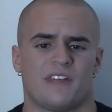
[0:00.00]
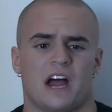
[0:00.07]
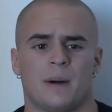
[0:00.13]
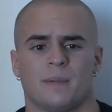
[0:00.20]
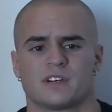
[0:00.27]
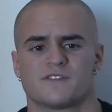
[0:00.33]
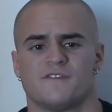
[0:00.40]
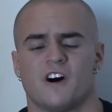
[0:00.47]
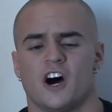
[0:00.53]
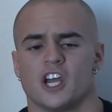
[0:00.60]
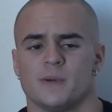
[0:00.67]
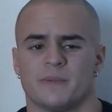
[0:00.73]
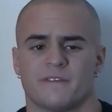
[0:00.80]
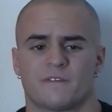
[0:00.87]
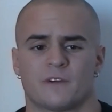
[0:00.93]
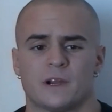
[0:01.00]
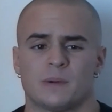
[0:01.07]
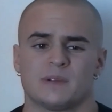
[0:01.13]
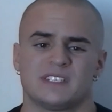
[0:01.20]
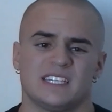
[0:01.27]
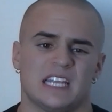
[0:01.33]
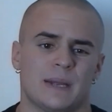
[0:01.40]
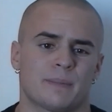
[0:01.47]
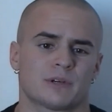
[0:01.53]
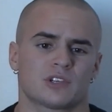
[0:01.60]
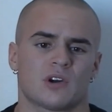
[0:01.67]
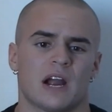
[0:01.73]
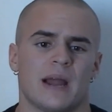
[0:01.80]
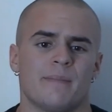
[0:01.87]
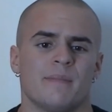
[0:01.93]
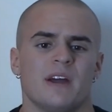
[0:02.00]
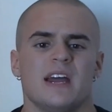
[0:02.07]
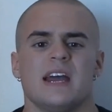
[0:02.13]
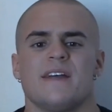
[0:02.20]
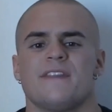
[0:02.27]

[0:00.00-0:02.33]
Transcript: with how much volume and frequency they prescribe,